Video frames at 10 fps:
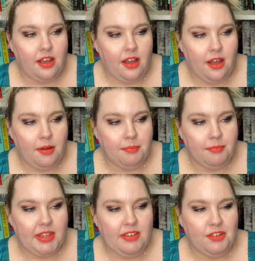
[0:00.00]

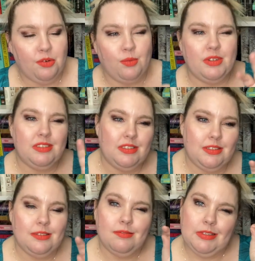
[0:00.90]
um, even though it was
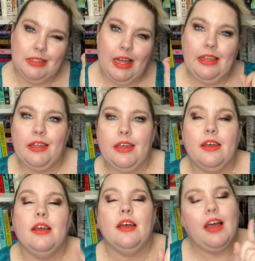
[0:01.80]
slightly
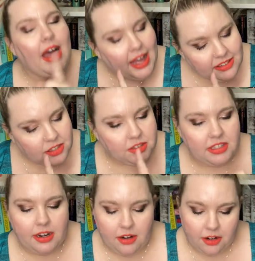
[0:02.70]
I still
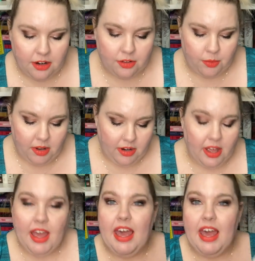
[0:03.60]
decided on another one,